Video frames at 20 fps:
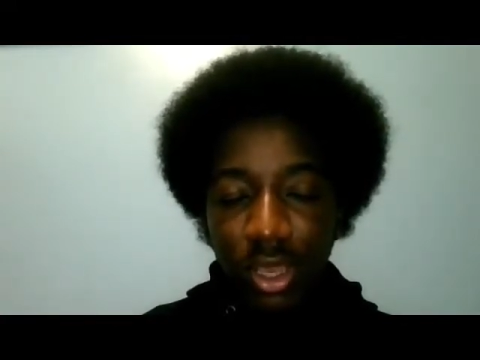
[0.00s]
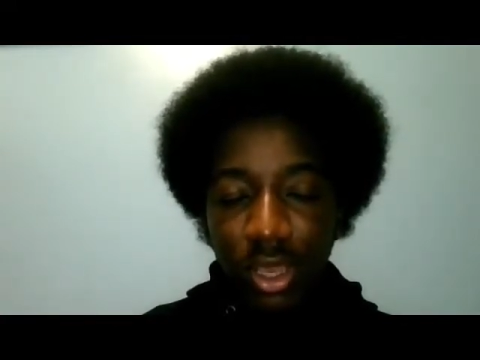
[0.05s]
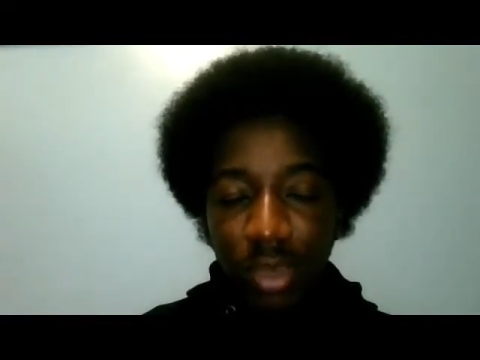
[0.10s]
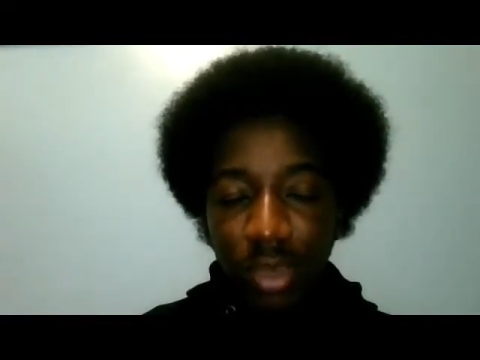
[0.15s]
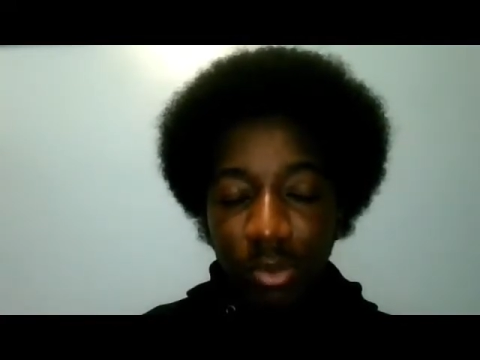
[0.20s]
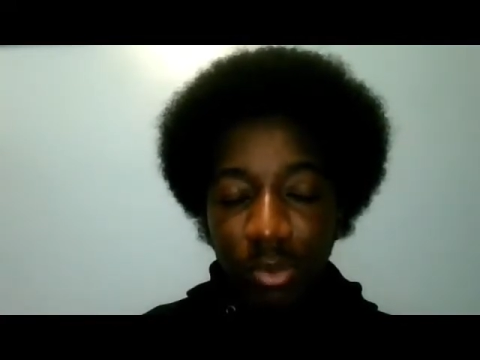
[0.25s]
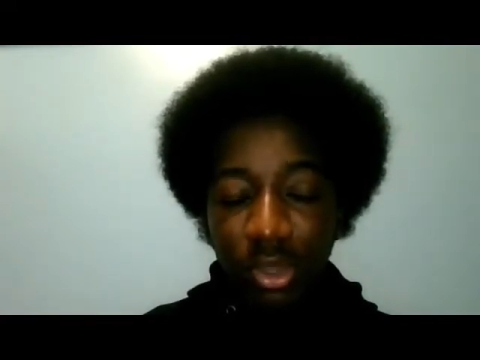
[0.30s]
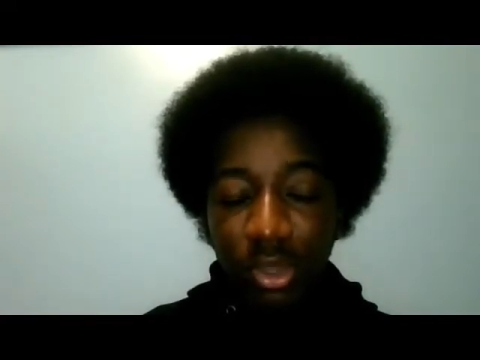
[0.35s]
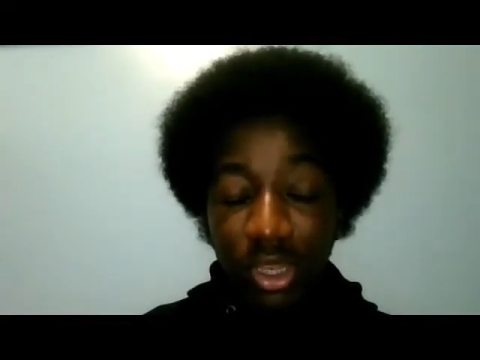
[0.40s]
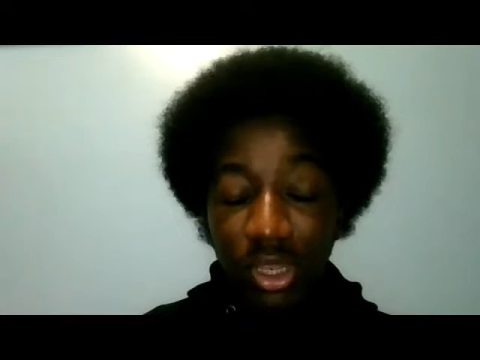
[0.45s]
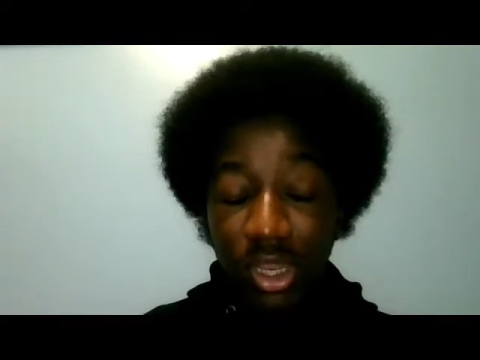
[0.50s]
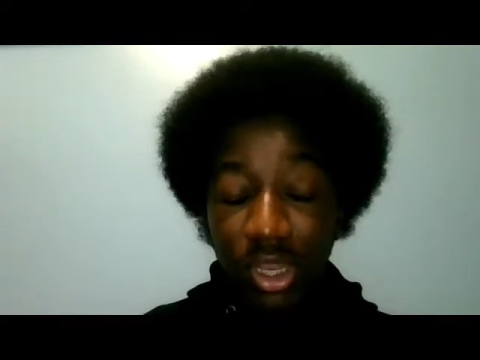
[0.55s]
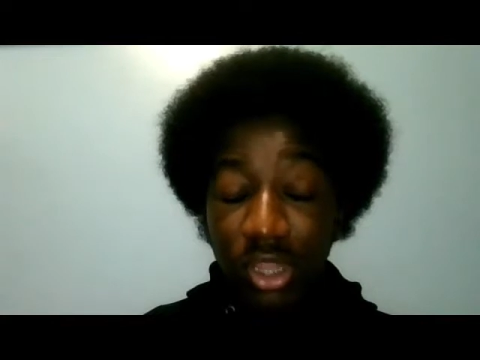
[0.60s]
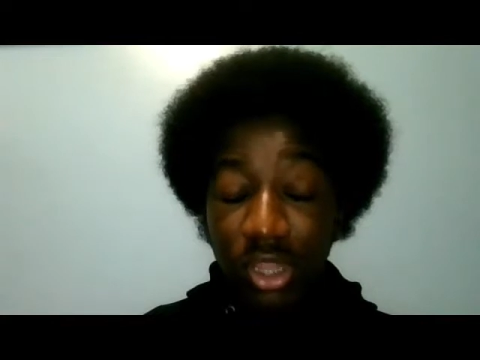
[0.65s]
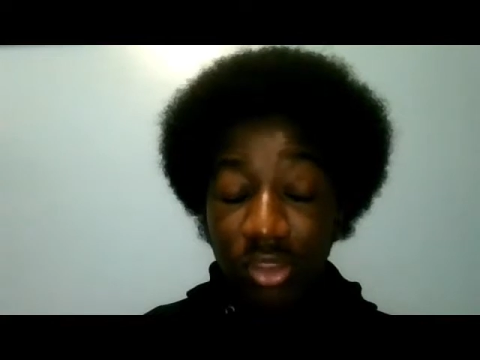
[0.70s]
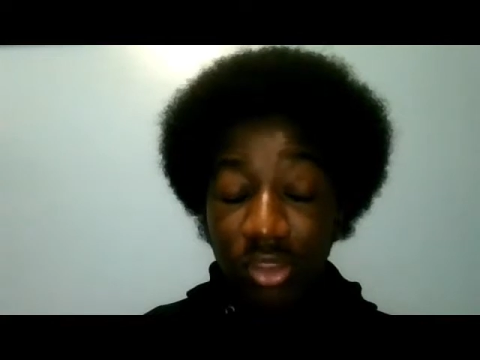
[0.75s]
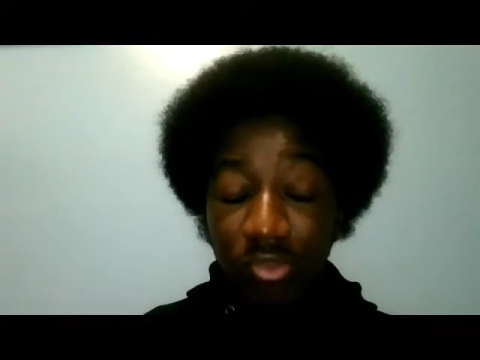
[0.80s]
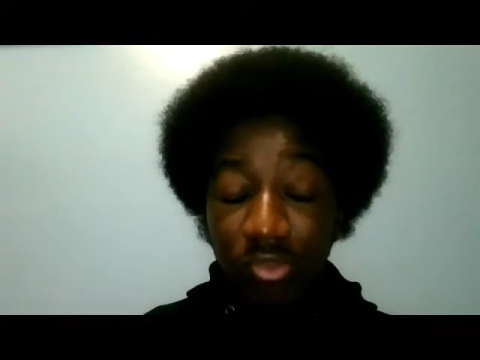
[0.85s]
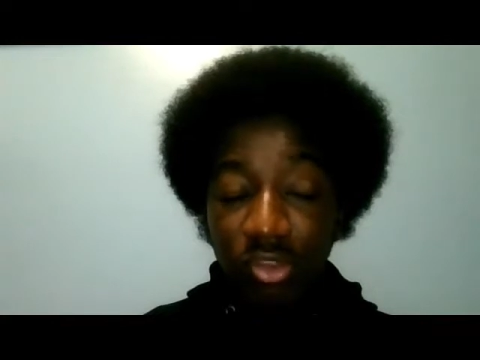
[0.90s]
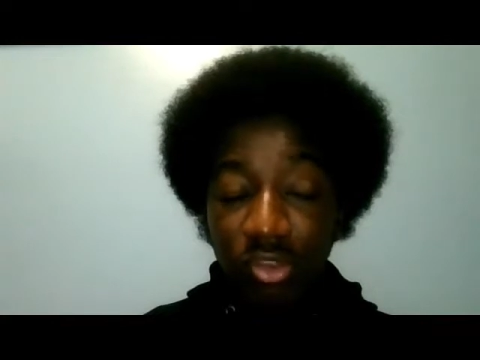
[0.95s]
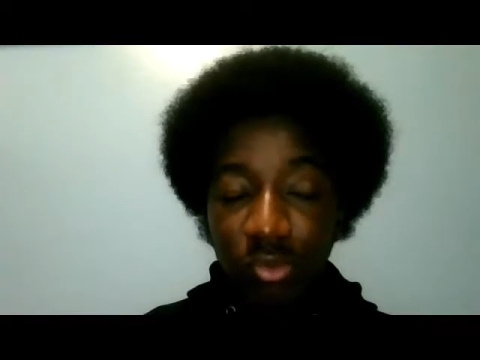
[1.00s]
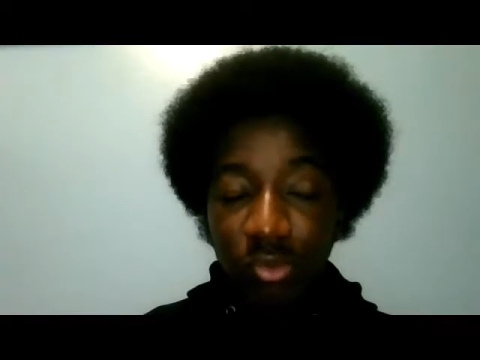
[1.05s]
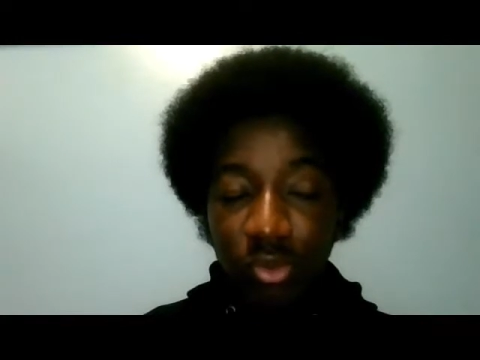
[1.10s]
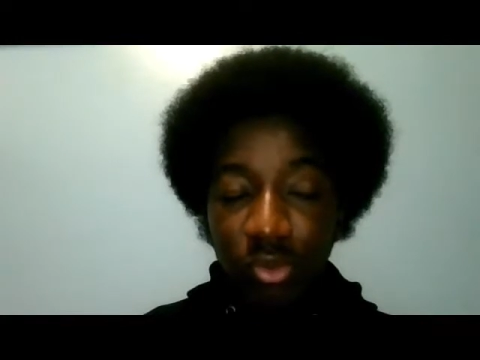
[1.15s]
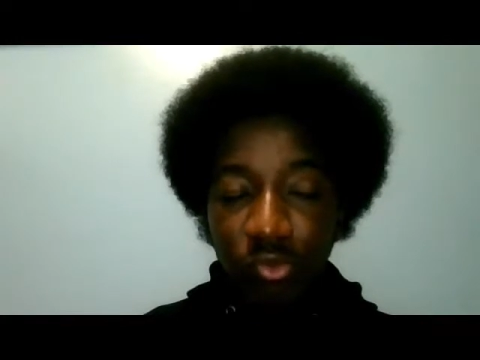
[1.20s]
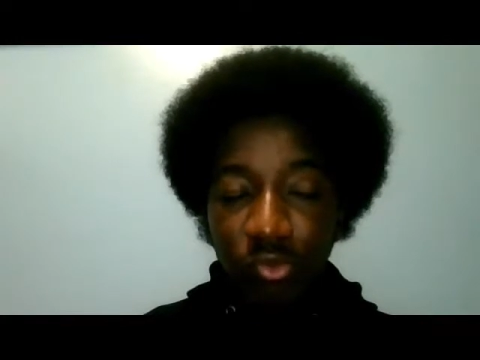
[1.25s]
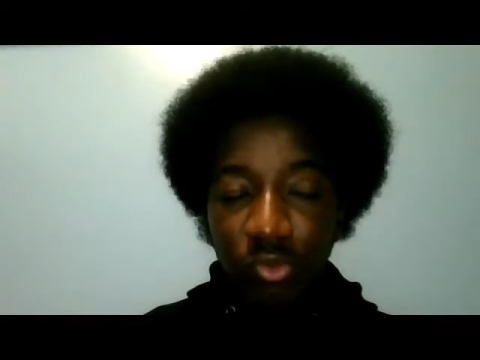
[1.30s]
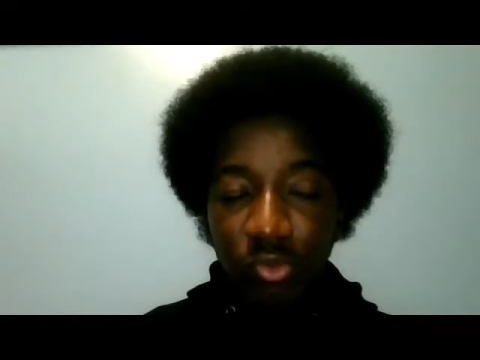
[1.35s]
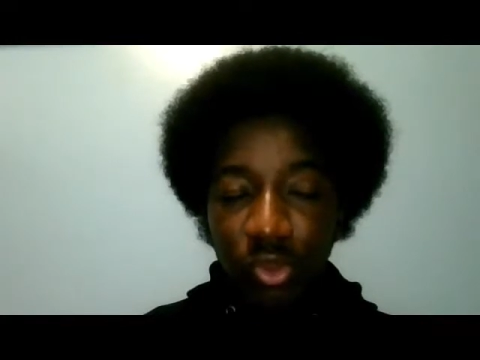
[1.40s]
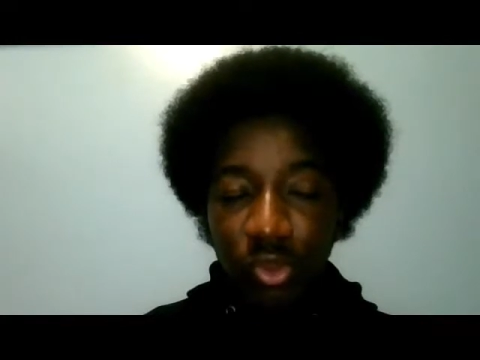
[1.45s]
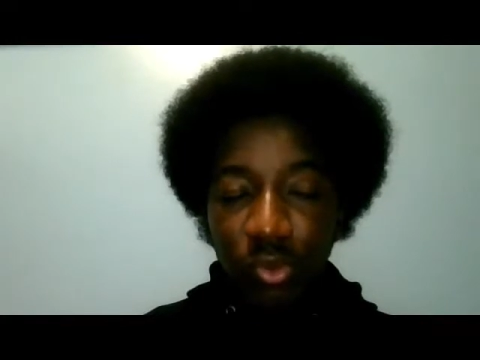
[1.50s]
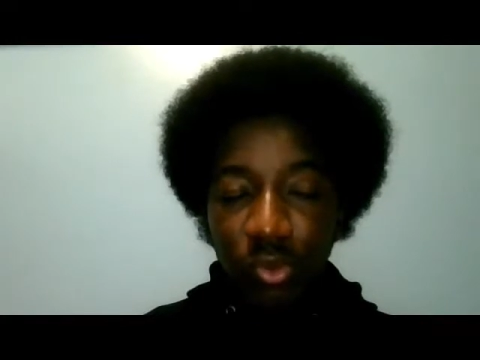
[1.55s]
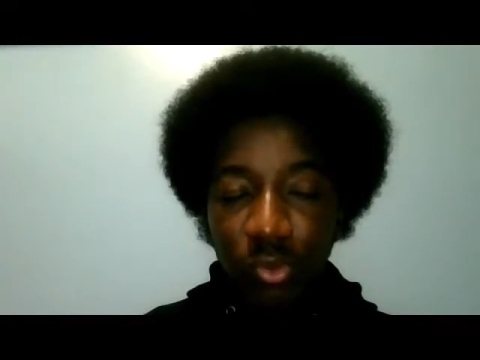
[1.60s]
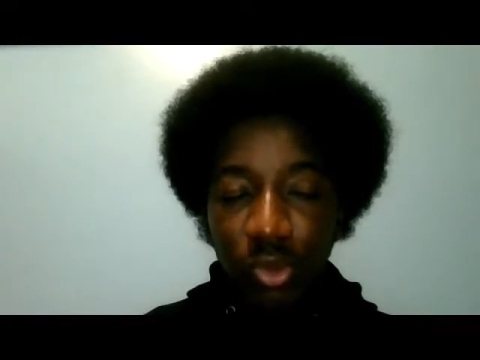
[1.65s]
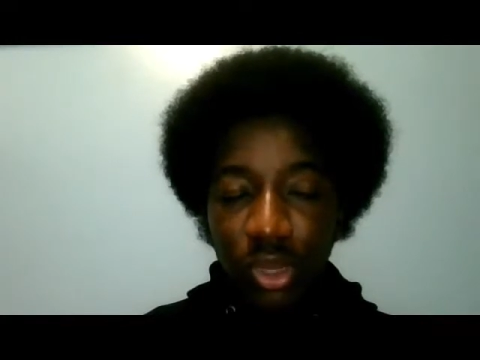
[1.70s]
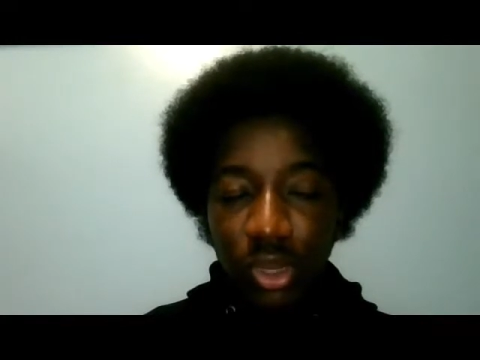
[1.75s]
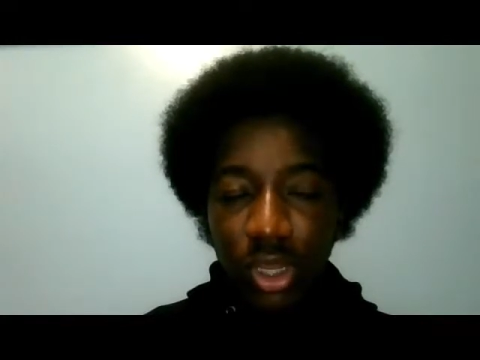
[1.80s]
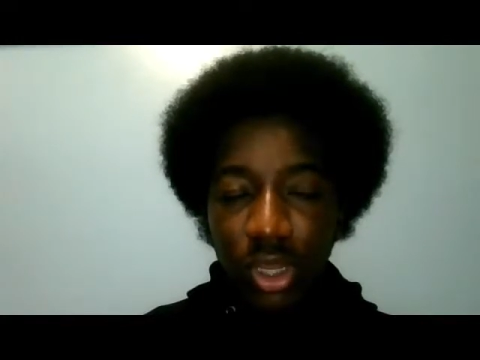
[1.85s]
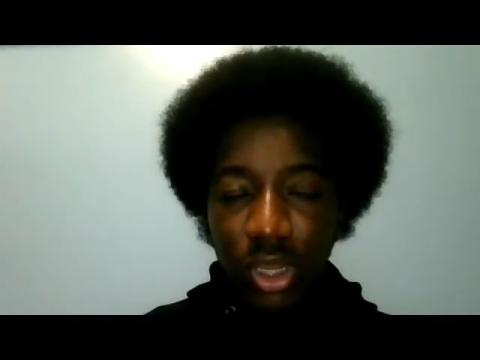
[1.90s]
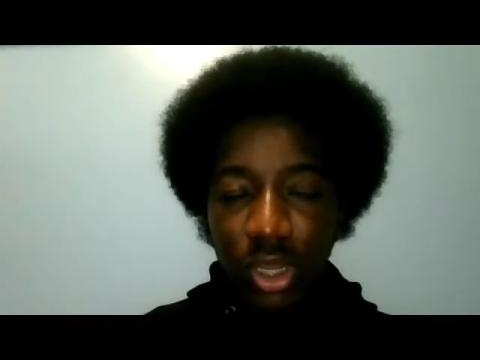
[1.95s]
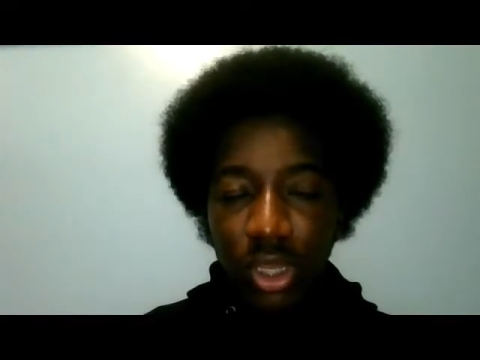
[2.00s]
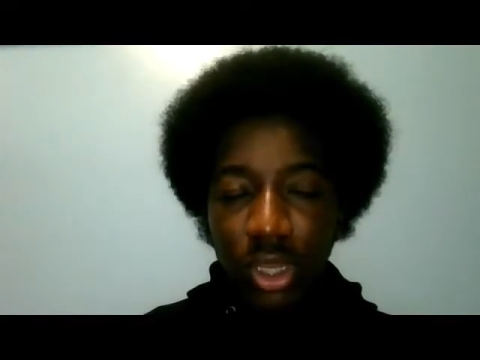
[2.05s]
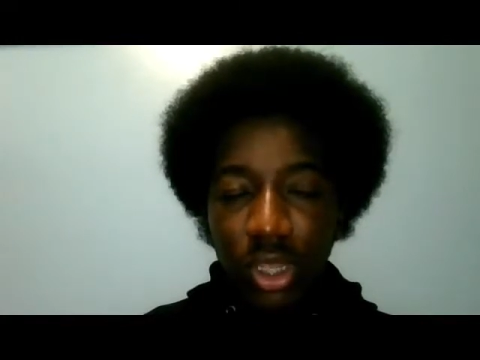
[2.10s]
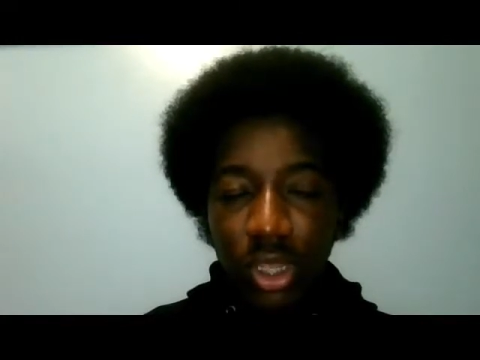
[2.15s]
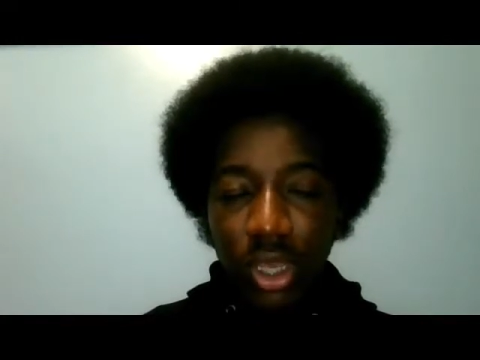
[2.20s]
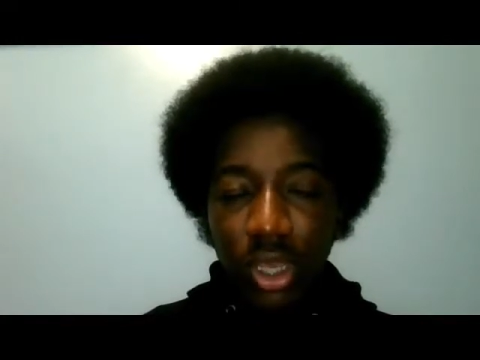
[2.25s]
I pray that now that you just went over your word, God.